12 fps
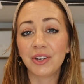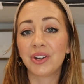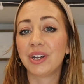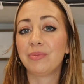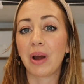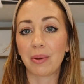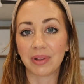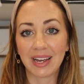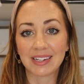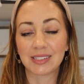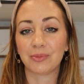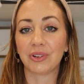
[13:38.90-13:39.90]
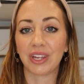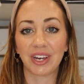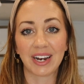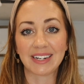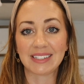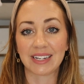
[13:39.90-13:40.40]
and you could probably get some really
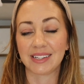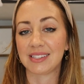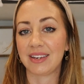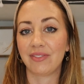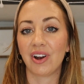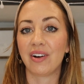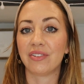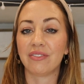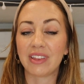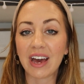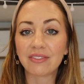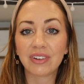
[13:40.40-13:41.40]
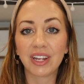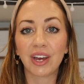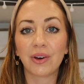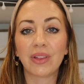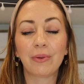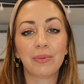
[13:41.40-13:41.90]
good ideas even off of that
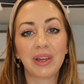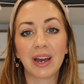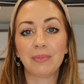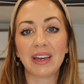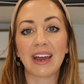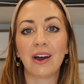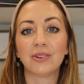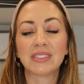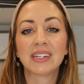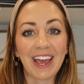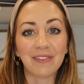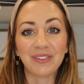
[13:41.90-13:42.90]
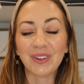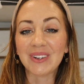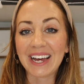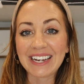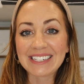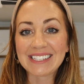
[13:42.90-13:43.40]
video that will be coming out. If you
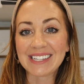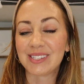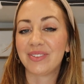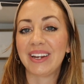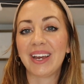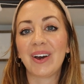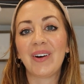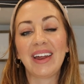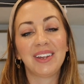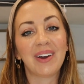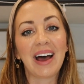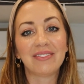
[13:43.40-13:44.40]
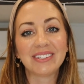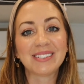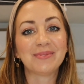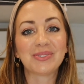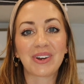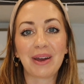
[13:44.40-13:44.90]
liked this video and you haven't
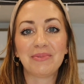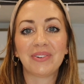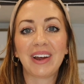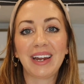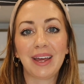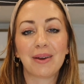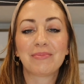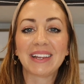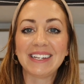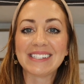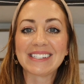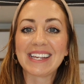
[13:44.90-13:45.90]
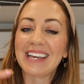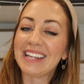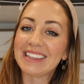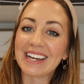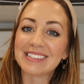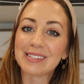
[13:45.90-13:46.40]
subscribed already, please
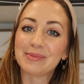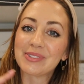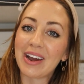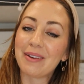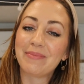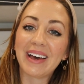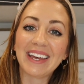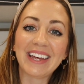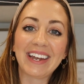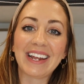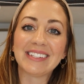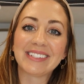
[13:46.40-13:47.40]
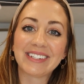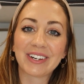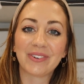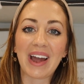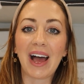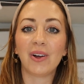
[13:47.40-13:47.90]
hit that subscribe button and
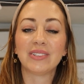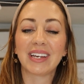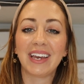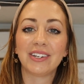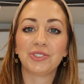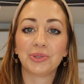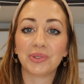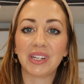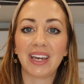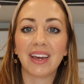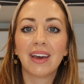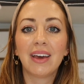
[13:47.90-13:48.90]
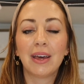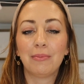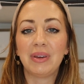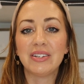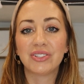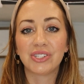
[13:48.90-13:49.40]
stick around. It truly
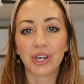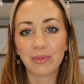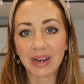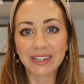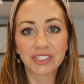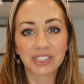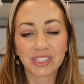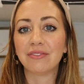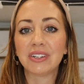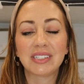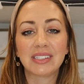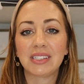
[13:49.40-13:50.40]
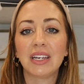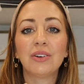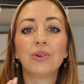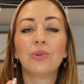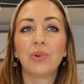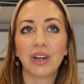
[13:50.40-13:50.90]
means so much. Every
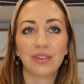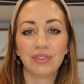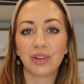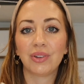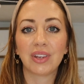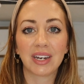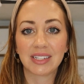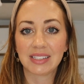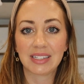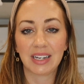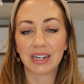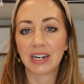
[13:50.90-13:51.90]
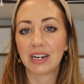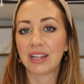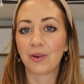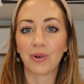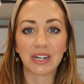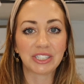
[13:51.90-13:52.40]
single one of you that is here
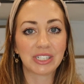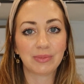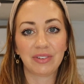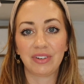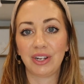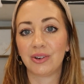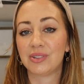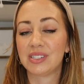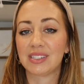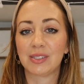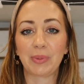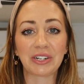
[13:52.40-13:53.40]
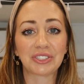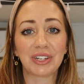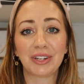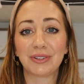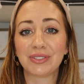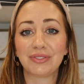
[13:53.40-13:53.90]
that watches my videos, especially
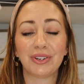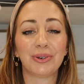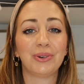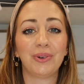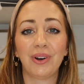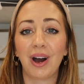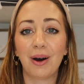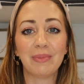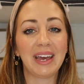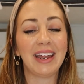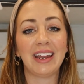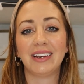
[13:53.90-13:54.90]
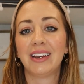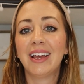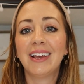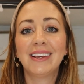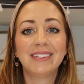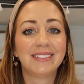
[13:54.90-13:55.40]
those of you who comment and
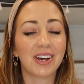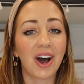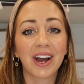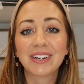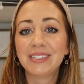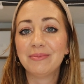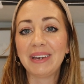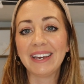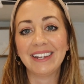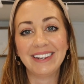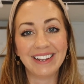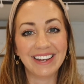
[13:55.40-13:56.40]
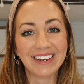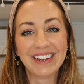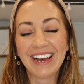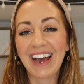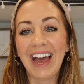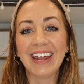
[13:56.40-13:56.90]
talk to me
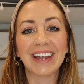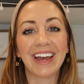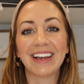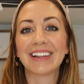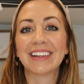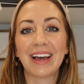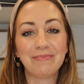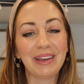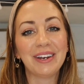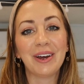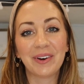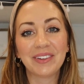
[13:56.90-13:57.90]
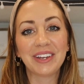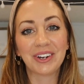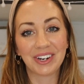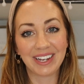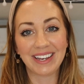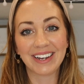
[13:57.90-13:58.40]
and like let me know that
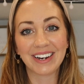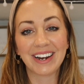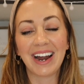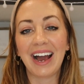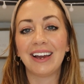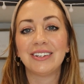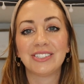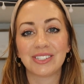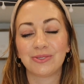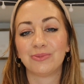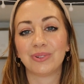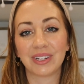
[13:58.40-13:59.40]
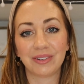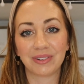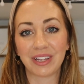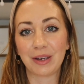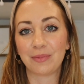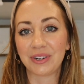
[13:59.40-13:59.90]
you're here, I just really,
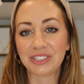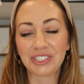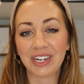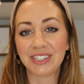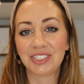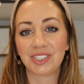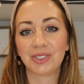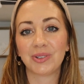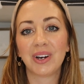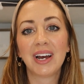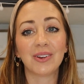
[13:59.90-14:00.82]
really appreciate you.